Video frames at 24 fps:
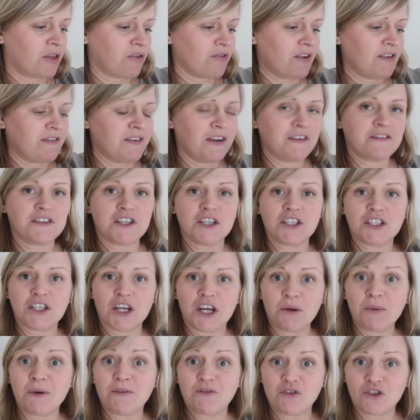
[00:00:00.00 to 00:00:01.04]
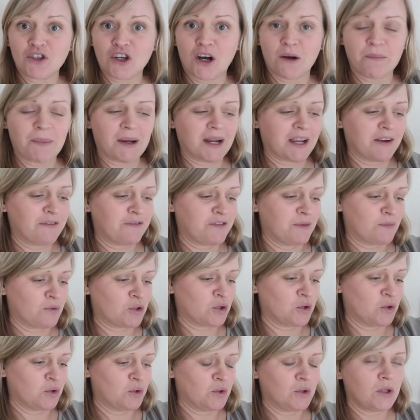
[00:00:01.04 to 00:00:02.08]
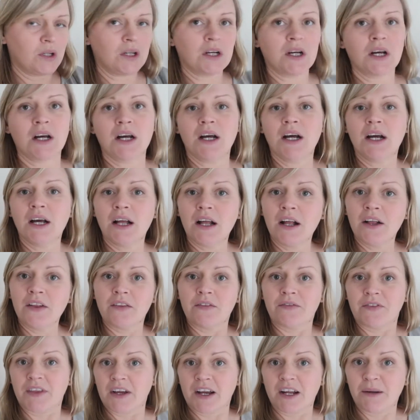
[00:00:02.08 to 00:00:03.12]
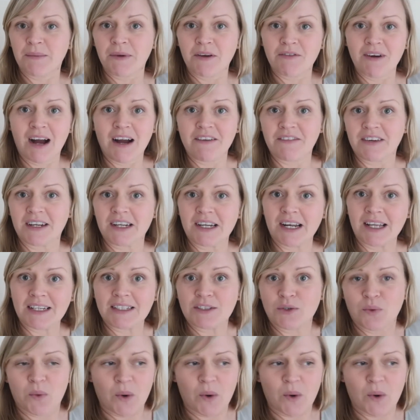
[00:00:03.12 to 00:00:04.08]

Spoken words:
3:52, we've just got back in from school. They're gonna be arriving in like